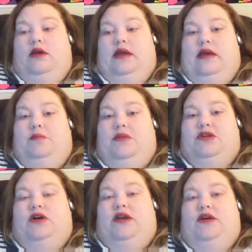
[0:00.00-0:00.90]
And but
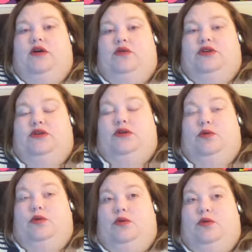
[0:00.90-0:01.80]
you got to go
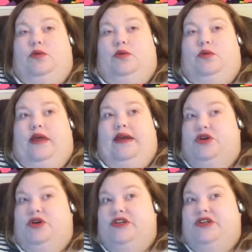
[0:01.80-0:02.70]
to like a
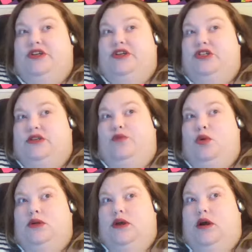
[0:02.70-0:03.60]
nutritionist like
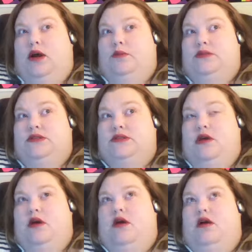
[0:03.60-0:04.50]
four times,
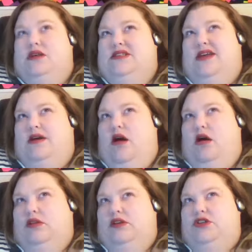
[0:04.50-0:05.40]
a
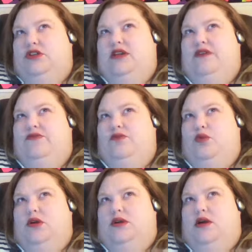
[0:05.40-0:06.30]
psychologist like
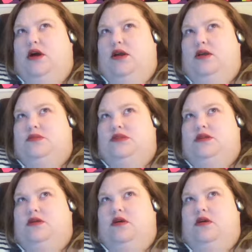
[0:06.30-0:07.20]
four times,
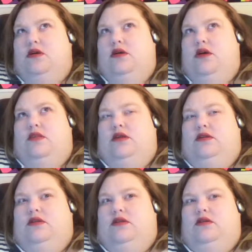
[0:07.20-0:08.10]
and
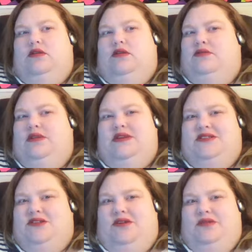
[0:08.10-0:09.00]
then these
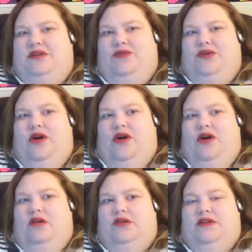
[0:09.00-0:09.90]
certain different
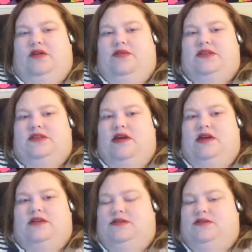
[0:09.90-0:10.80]
doctors to get all these
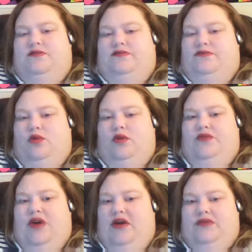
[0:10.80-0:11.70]
tests four
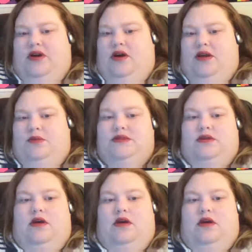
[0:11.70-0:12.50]
or five times.